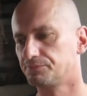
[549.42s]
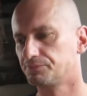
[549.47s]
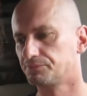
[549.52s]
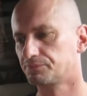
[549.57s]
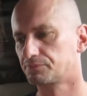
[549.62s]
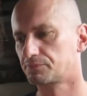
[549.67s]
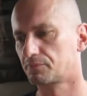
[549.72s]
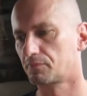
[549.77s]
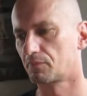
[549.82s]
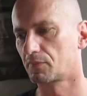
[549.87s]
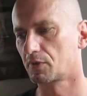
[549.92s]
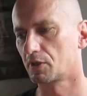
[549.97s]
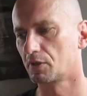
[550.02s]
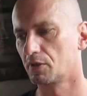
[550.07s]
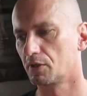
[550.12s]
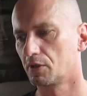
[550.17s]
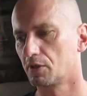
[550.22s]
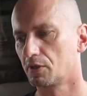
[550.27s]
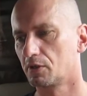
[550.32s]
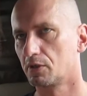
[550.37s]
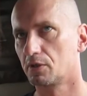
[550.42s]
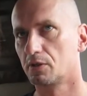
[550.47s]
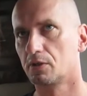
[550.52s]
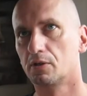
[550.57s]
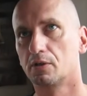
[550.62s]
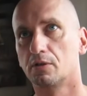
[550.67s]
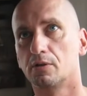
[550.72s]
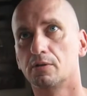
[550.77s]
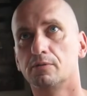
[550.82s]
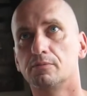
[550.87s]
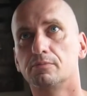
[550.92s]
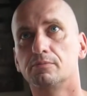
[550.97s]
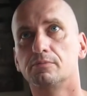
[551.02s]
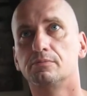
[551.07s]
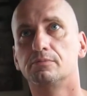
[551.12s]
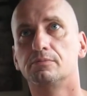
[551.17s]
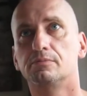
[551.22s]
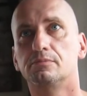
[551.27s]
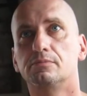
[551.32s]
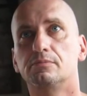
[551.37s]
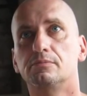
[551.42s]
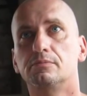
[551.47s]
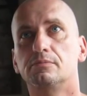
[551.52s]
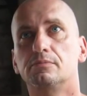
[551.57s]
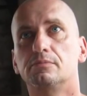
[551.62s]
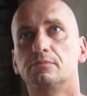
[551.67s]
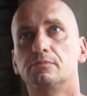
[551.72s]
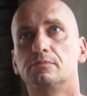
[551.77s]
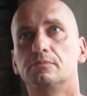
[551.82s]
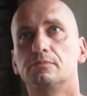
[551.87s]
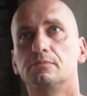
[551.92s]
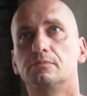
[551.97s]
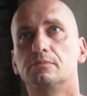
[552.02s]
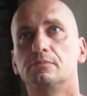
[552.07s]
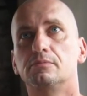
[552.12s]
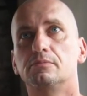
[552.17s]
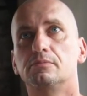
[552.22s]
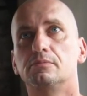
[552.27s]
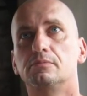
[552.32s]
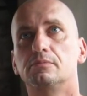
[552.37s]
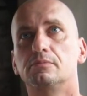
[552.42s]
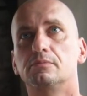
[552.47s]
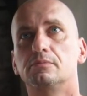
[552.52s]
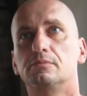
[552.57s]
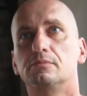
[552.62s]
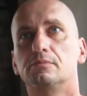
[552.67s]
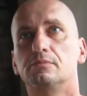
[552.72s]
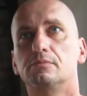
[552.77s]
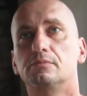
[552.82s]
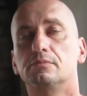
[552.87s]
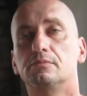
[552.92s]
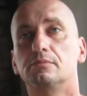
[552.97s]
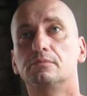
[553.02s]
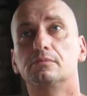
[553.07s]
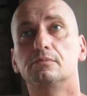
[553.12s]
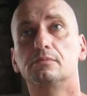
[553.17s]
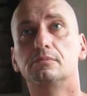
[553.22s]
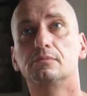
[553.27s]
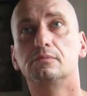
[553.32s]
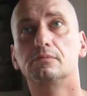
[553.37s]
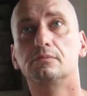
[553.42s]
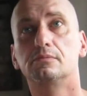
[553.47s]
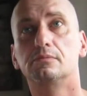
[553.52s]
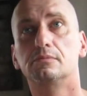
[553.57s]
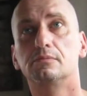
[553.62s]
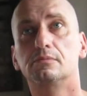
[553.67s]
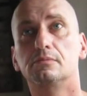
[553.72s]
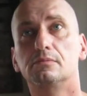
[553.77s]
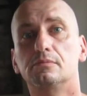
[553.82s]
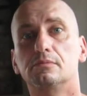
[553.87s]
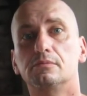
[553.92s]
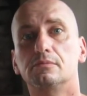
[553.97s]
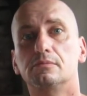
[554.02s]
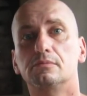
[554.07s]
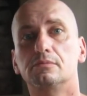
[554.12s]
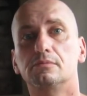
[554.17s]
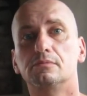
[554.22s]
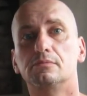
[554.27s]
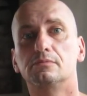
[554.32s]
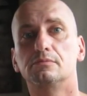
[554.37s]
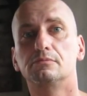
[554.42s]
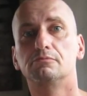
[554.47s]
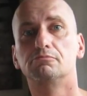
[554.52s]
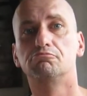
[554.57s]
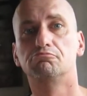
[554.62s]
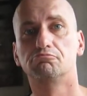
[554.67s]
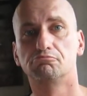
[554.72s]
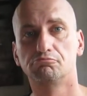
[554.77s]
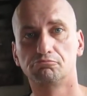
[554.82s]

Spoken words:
No one is speaking in this clip.